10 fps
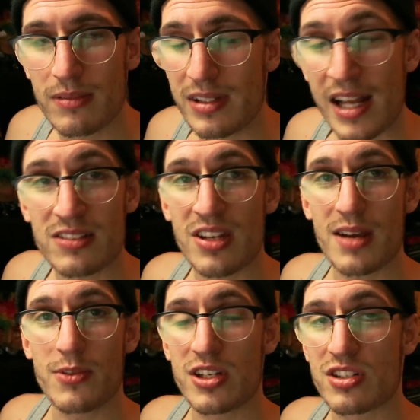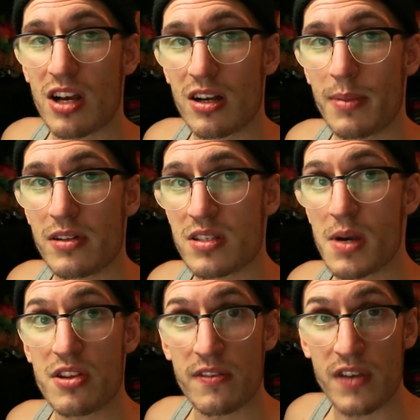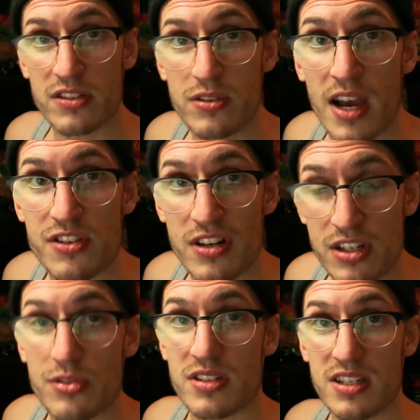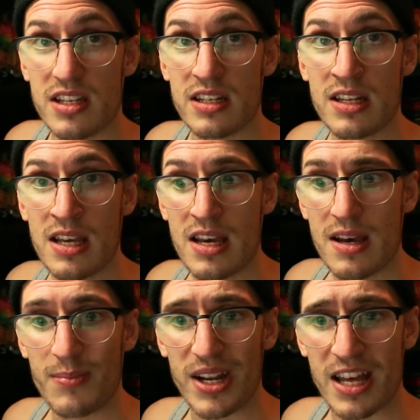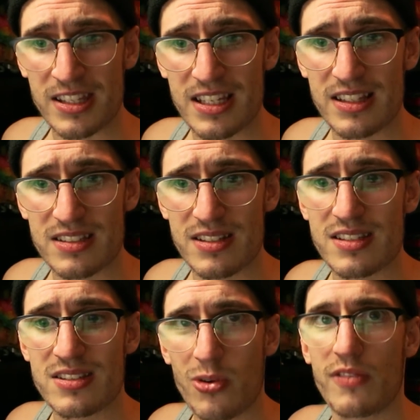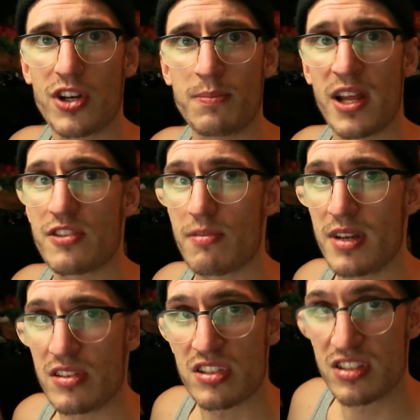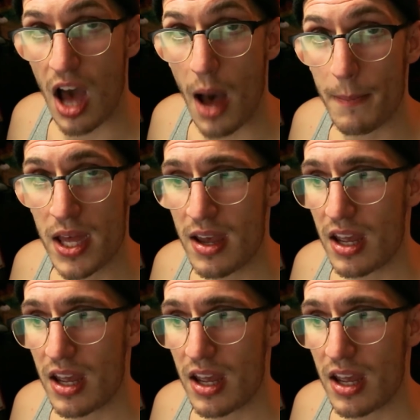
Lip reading: Next time we can talk about some other effects you guys are interested in, but I think this is sort of a good place for me to stop.